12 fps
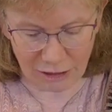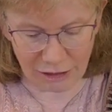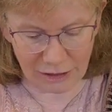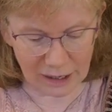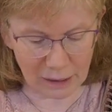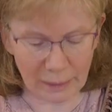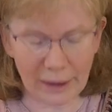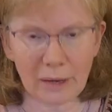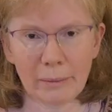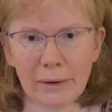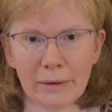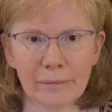a thicker
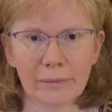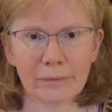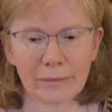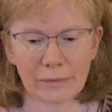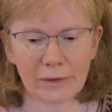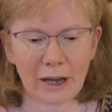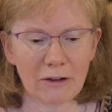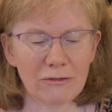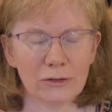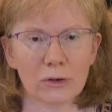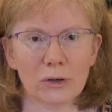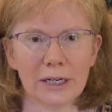paper,
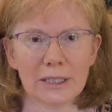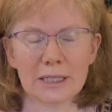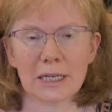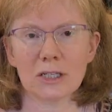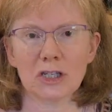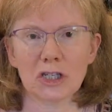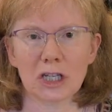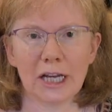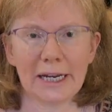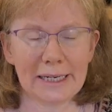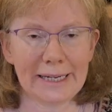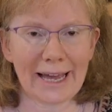therefore it's
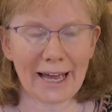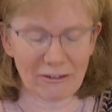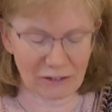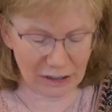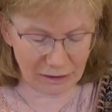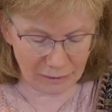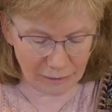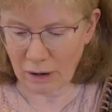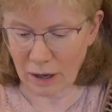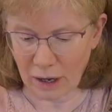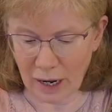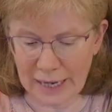slightly heavier.
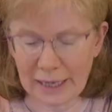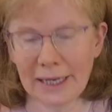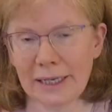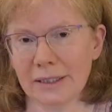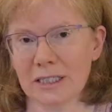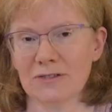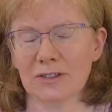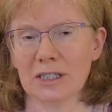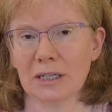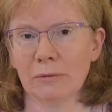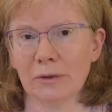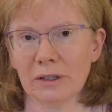I like this for
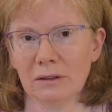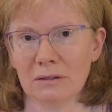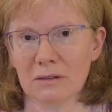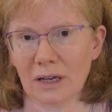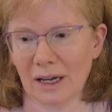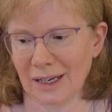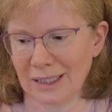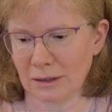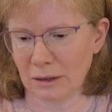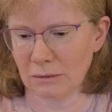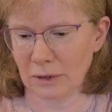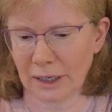some things and I
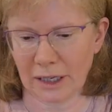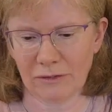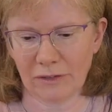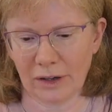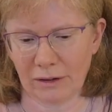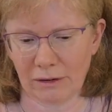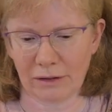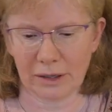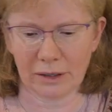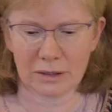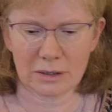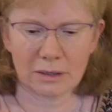don't like it for other
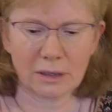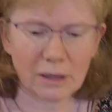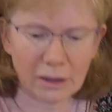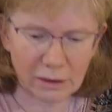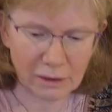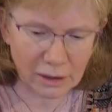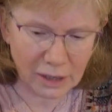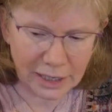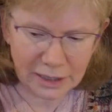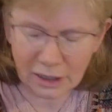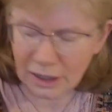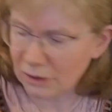things. I
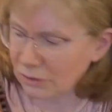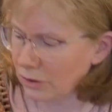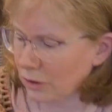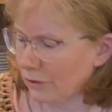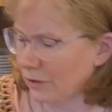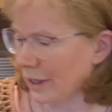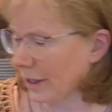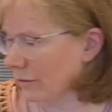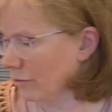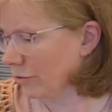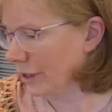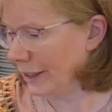don't know if I
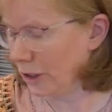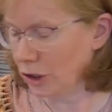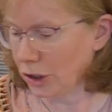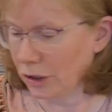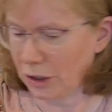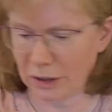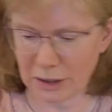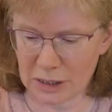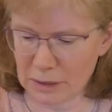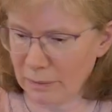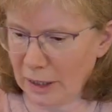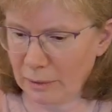can really show you
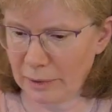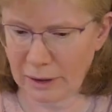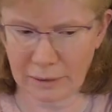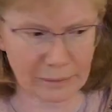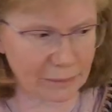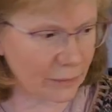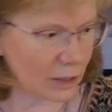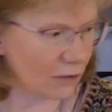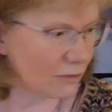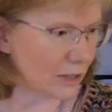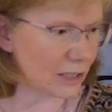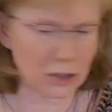this. Maybe
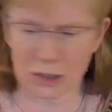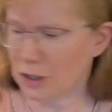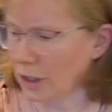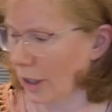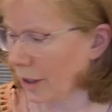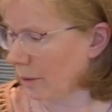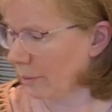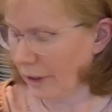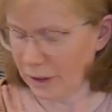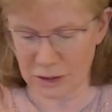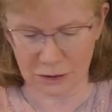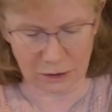if I just cut a
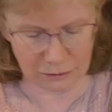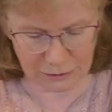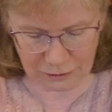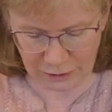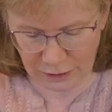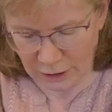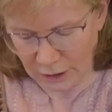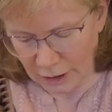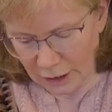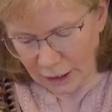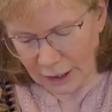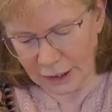piece off
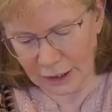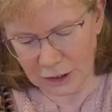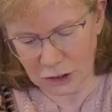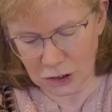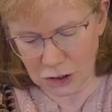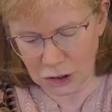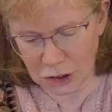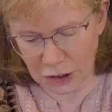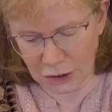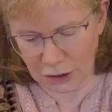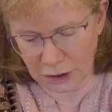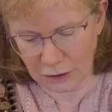and I just
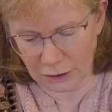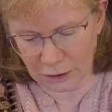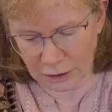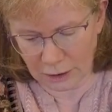show you